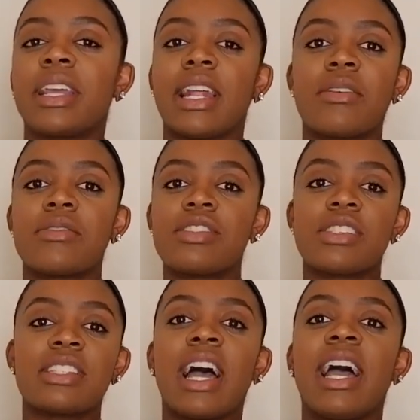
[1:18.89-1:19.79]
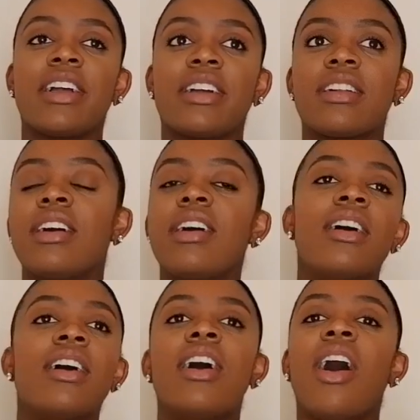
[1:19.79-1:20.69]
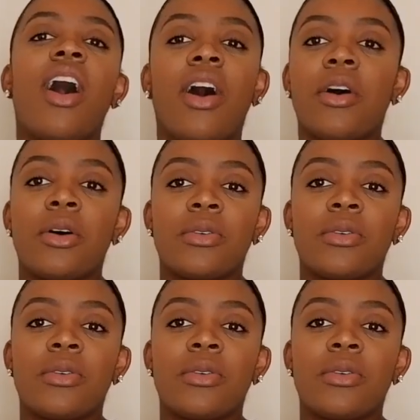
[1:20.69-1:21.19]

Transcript: and I was just tired all